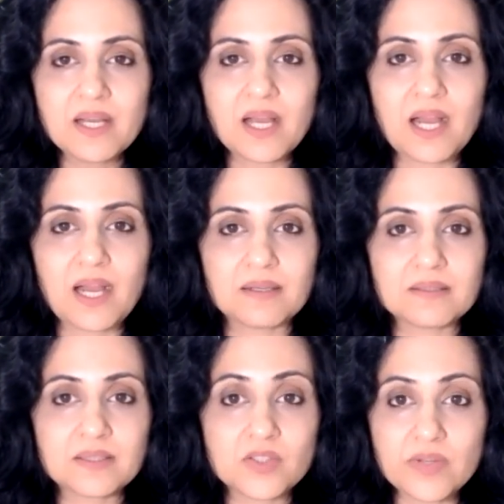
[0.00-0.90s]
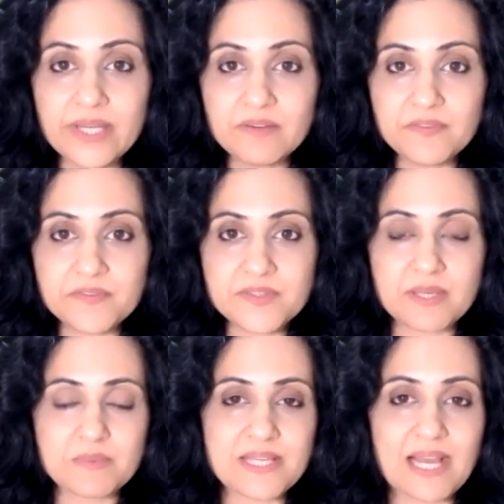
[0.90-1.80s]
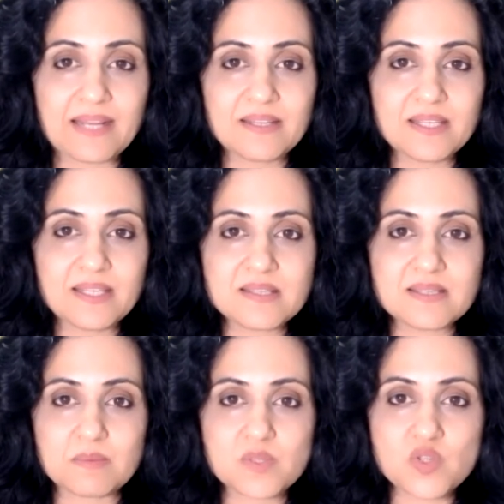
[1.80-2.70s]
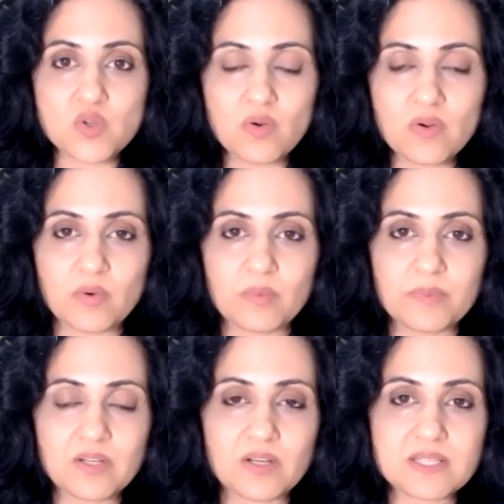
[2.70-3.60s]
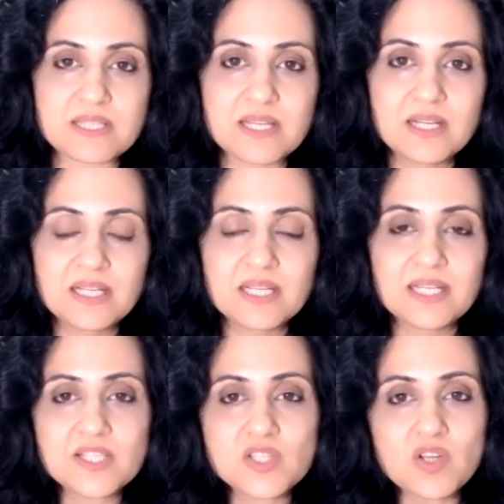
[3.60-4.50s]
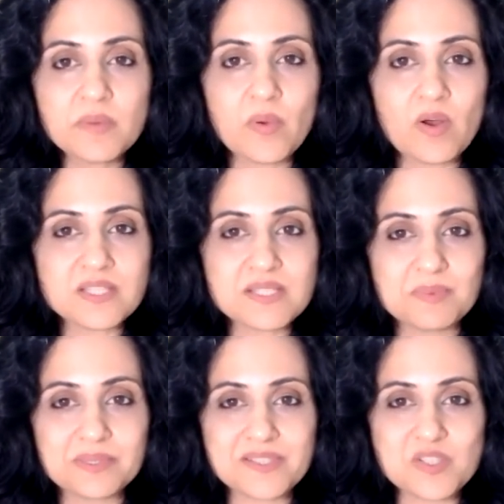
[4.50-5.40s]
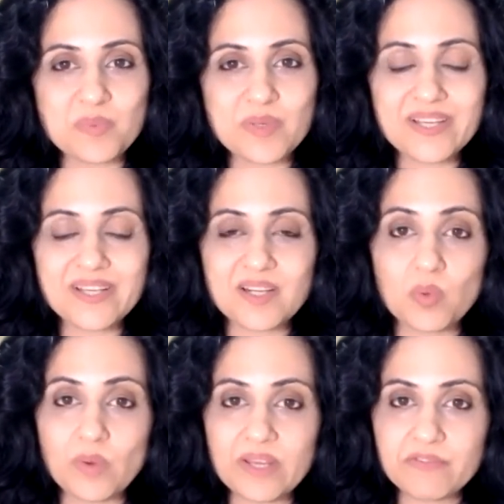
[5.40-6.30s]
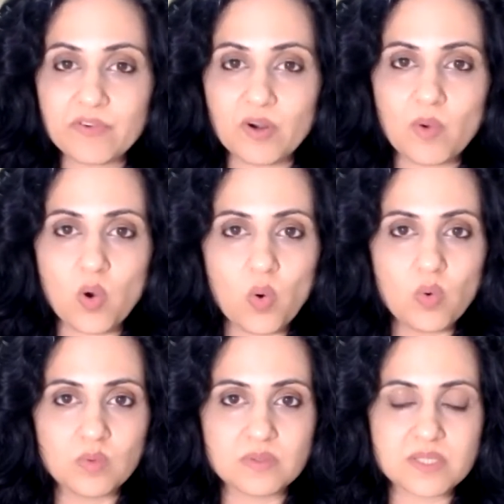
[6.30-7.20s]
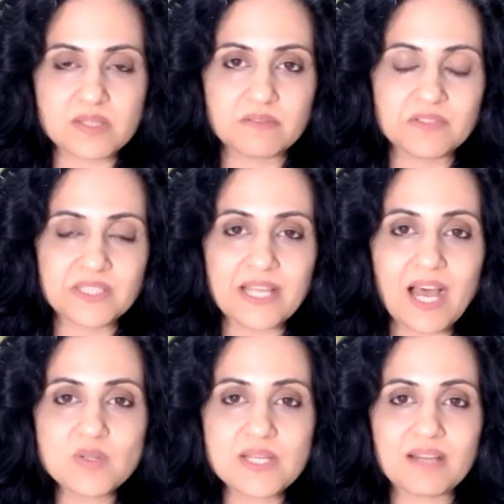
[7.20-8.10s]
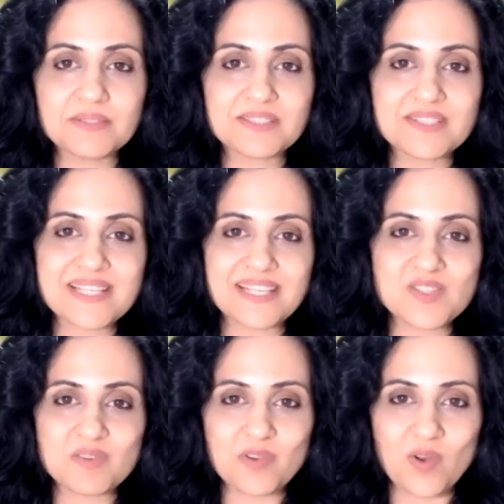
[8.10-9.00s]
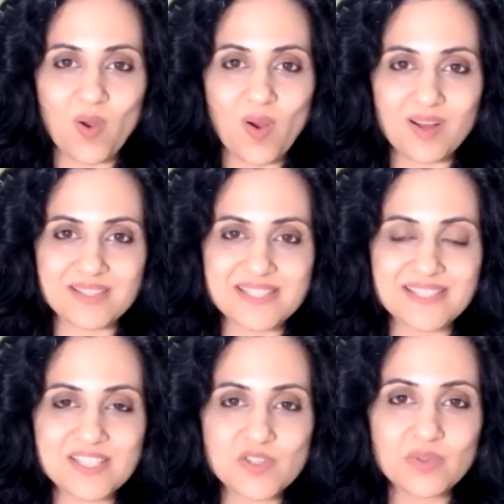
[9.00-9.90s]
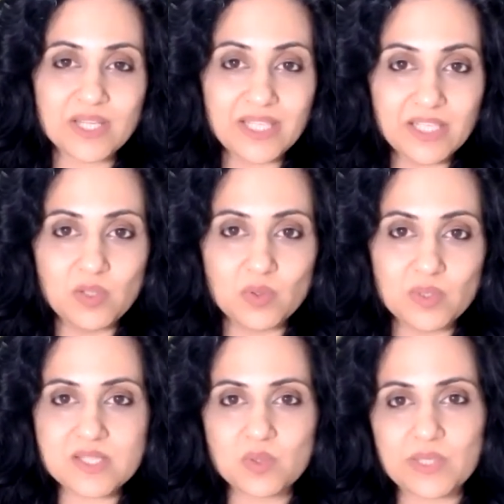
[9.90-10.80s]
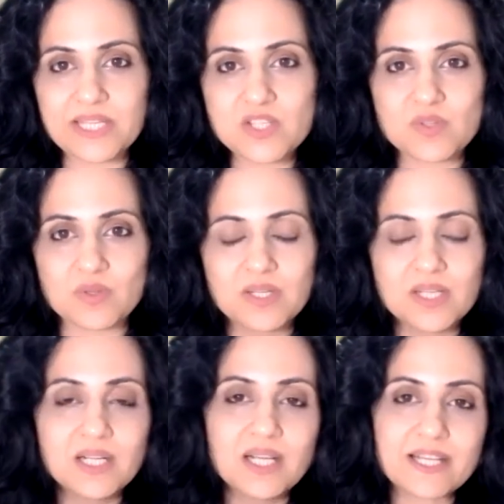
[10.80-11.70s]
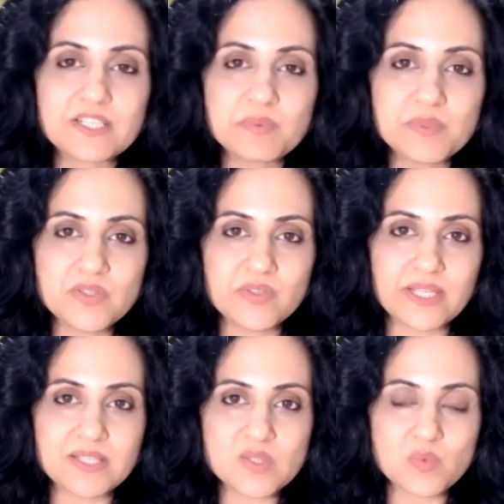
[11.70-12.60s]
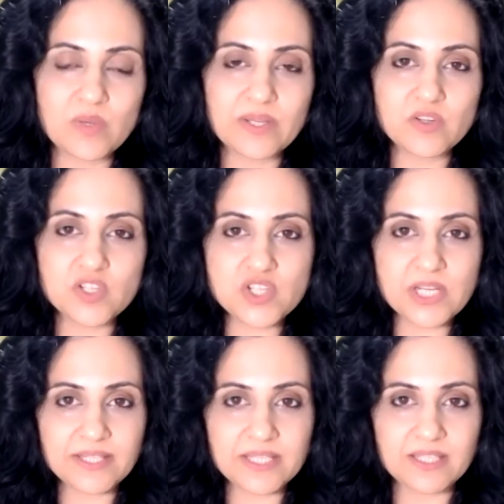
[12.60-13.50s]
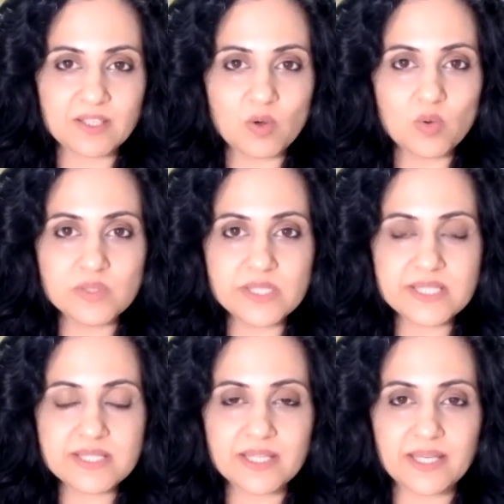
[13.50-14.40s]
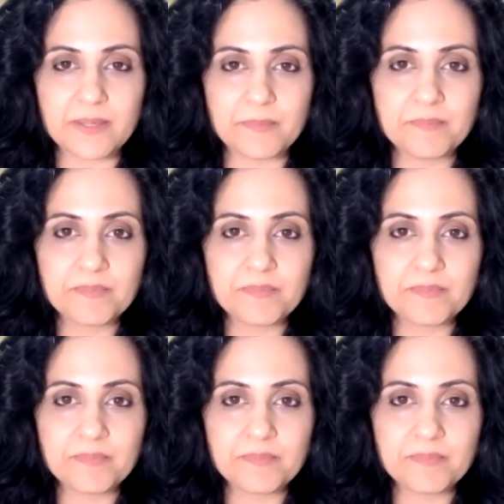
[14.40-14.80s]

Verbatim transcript: um, grief, some sadness, some sorrow, because it's not possible to break away from old without having a sense of loss that your ego is going to experience when you're shedding the old skin.